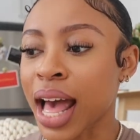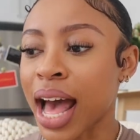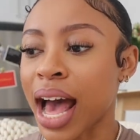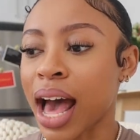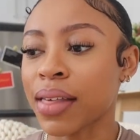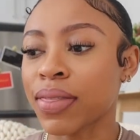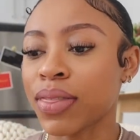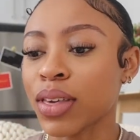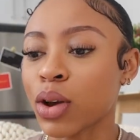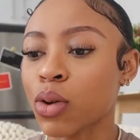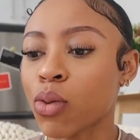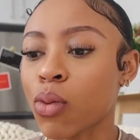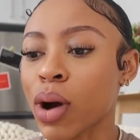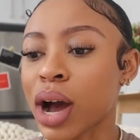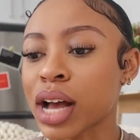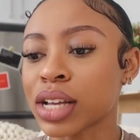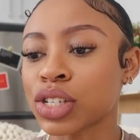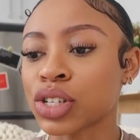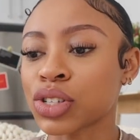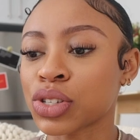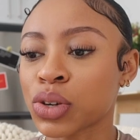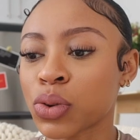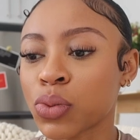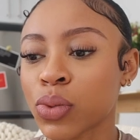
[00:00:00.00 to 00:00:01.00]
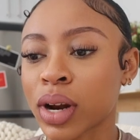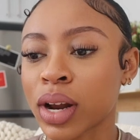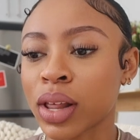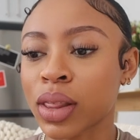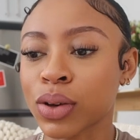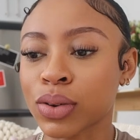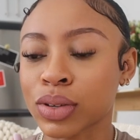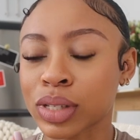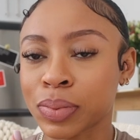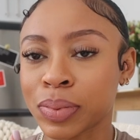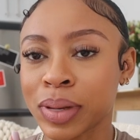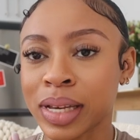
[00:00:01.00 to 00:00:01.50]
I think watches are one of
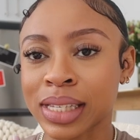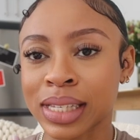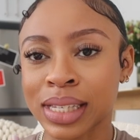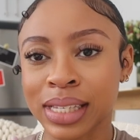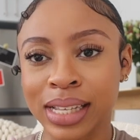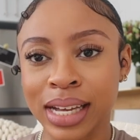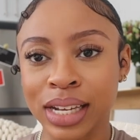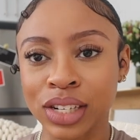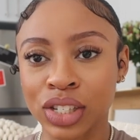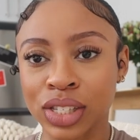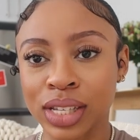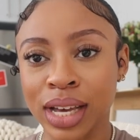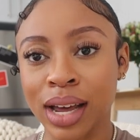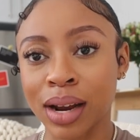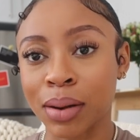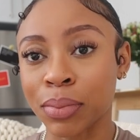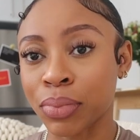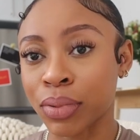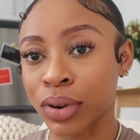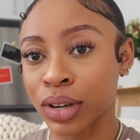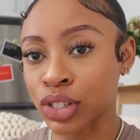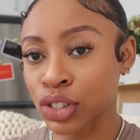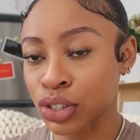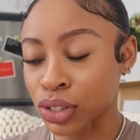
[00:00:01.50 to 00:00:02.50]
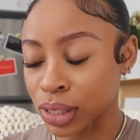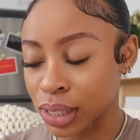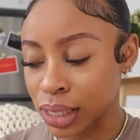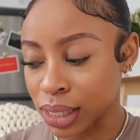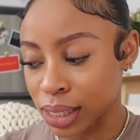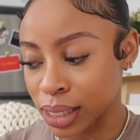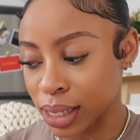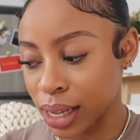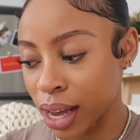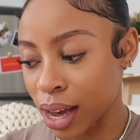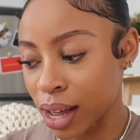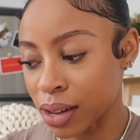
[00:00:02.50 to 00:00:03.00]
those pieces that just kind of brings your
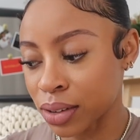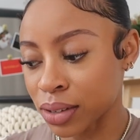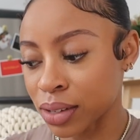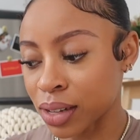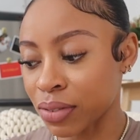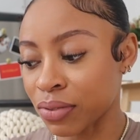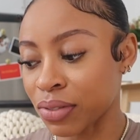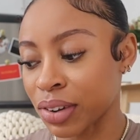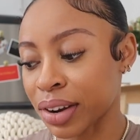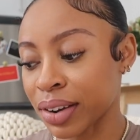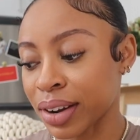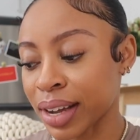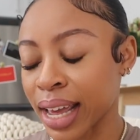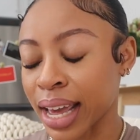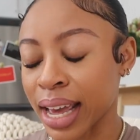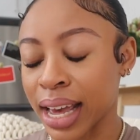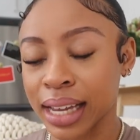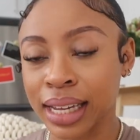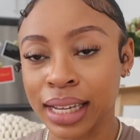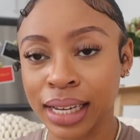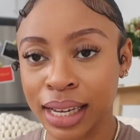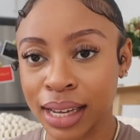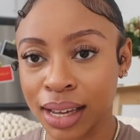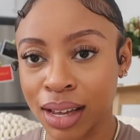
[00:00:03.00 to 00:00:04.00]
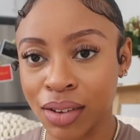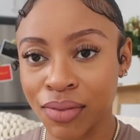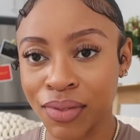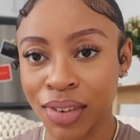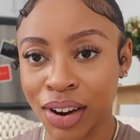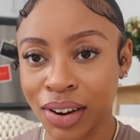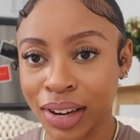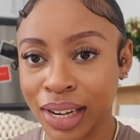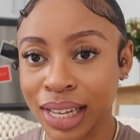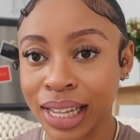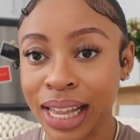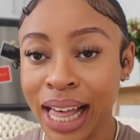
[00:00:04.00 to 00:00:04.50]
look together. They're very elegant,
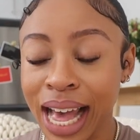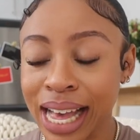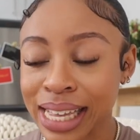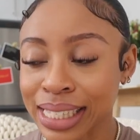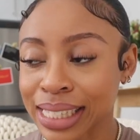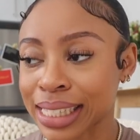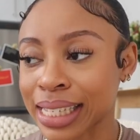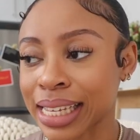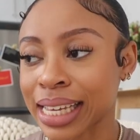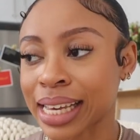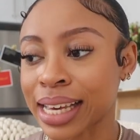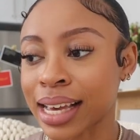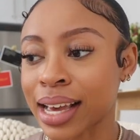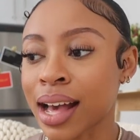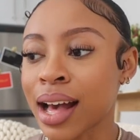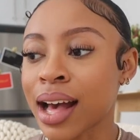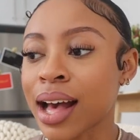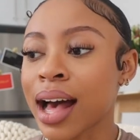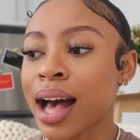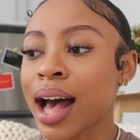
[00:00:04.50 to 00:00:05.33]
very classy.